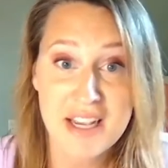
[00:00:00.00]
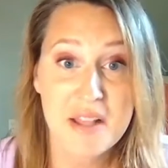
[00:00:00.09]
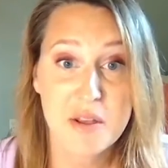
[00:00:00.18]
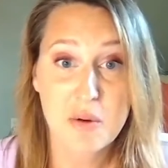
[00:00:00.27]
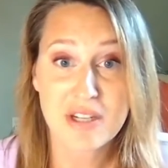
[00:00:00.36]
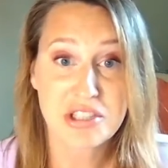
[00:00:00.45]

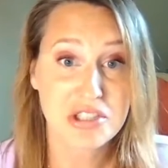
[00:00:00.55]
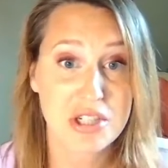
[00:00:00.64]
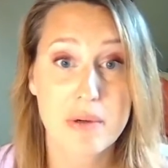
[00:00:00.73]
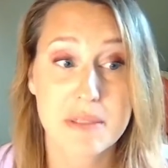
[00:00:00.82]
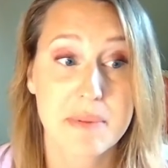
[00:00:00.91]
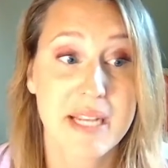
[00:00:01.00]
The question should
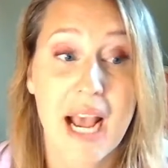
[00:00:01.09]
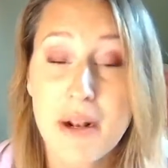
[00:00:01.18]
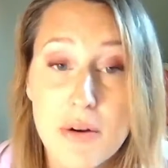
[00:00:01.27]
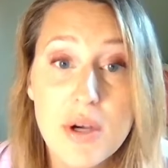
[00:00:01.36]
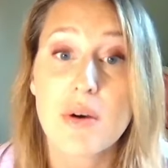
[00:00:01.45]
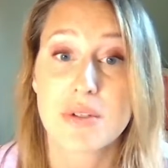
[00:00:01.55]
always be, I
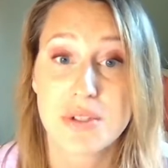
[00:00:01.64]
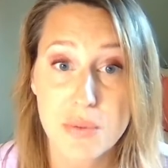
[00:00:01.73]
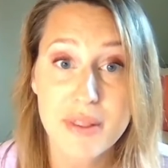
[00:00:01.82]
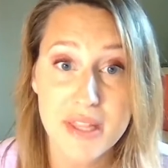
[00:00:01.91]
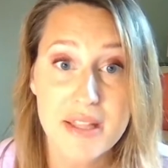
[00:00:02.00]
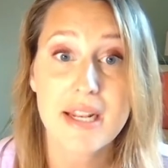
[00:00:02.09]
don't know. Do we
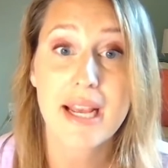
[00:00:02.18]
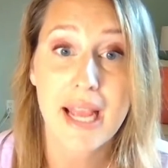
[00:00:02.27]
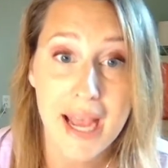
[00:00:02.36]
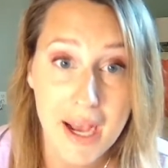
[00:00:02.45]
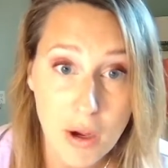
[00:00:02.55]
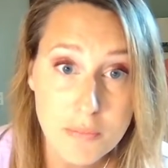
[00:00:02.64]
think that it
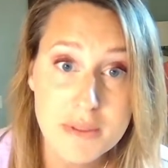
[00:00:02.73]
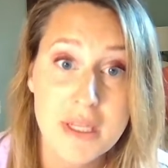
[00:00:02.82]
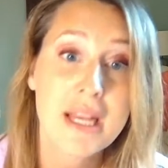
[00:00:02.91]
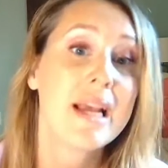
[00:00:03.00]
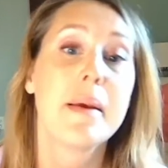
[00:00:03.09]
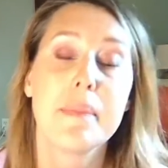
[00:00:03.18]
helps
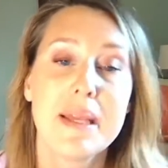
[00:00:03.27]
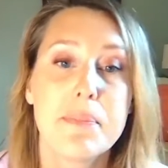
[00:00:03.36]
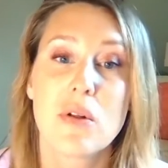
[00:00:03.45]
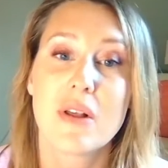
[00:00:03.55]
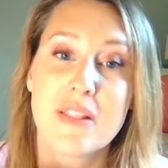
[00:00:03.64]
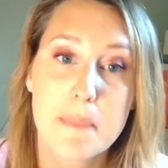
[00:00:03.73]

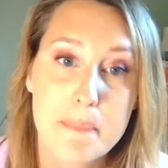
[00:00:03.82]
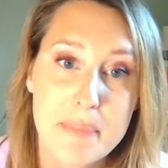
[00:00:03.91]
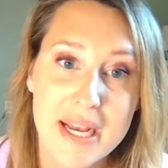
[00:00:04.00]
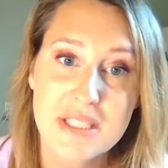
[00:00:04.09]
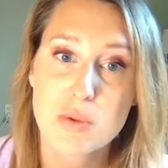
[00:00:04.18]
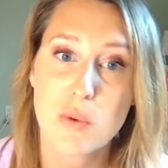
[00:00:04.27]
people in the
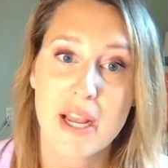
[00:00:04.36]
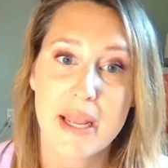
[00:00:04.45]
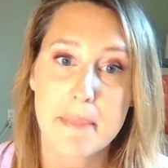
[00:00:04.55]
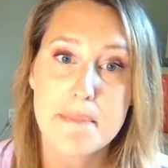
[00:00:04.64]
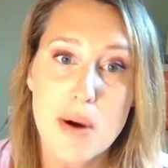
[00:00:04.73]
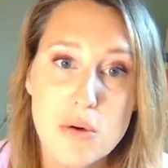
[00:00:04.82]
best way,
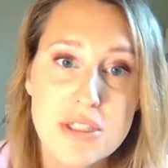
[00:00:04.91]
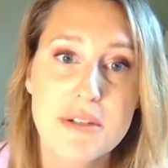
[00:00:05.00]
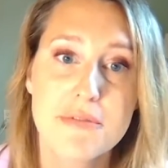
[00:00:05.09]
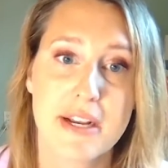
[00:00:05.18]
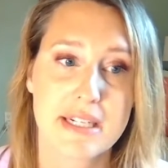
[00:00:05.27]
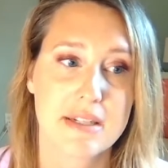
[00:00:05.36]
most
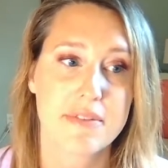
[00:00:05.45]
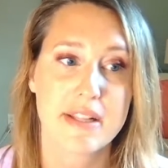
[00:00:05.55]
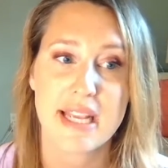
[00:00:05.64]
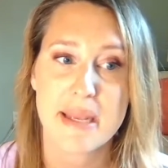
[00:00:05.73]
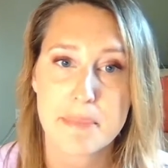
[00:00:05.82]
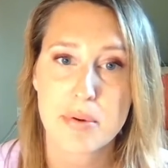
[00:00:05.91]

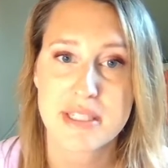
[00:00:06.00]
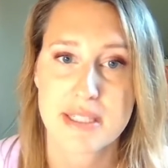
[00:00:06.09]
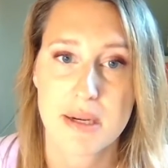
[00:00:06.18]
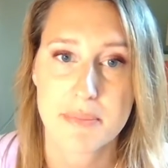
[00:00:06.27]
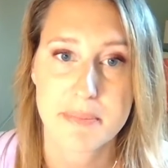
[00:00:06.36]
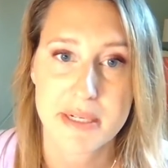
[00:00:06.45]
effectively embrace and
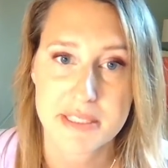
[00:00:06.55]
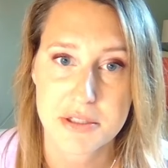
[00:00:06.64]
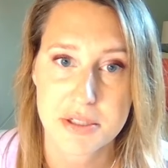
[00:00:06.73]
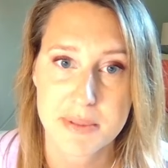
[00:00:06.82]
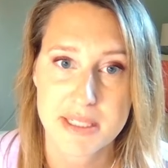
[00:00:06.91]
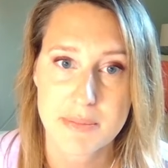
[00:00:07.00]
optimize their
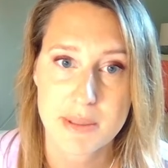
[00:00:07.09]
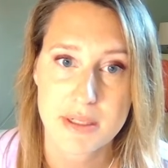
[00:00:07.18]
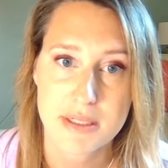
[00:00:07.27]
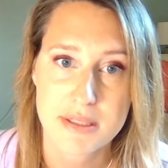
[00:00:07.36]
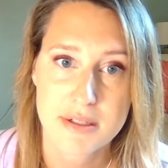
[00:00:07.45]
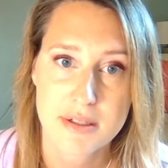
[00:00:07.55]
human
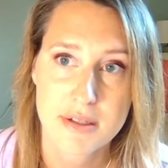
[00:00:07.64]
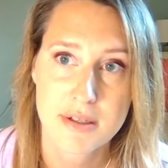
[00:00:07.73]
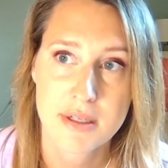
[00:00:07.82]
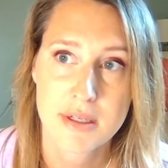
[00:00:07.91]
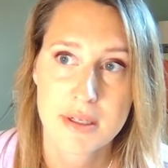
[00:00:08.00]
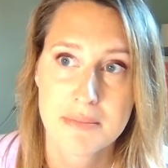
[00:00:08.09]
experience?
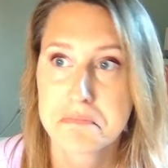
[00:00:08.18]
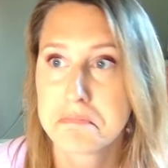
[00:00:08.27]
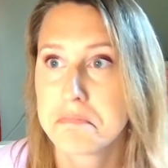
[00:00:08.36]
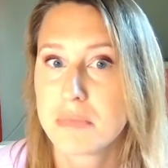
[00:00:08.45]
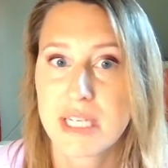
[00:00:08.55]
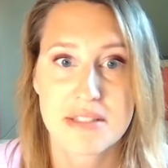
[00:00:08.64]

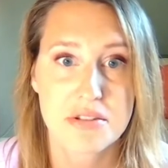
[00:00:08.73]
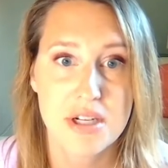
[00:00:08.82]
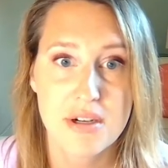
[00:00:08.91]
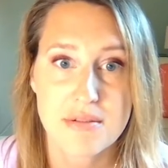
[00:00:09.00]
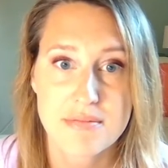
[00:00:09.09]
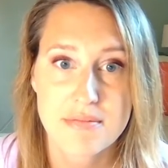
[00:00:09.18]
Yes or
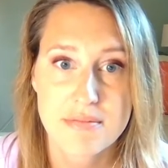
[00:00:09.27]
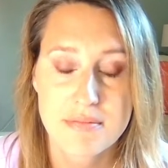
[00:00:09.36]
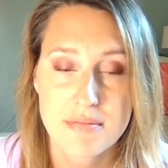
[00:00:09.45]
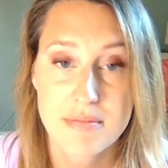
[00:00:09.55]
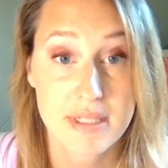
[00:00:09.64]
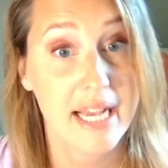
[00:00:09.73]
no?
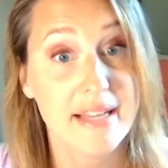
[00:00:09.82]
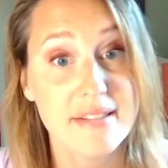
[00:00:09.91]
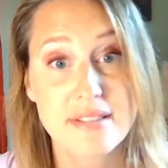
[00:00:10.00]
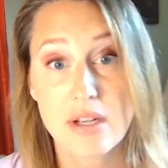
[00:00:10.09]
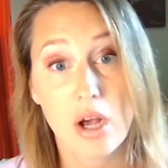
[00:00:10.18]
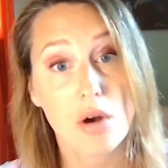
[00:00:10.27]

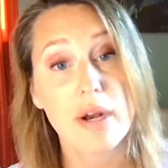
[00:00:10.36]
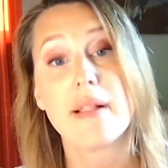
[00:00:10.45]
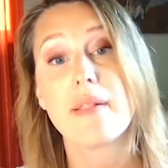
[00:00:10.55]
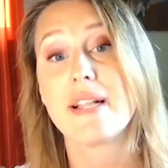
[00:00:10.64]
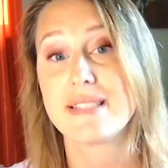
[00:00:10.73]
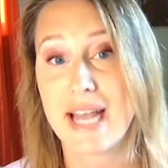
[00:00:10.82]
Yes? All right,
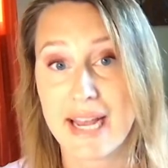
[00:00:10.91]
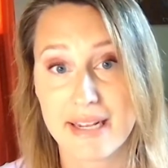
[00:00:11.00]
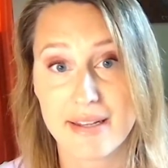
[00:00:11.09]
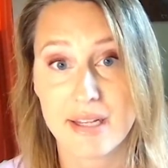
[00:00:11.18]
let's add it.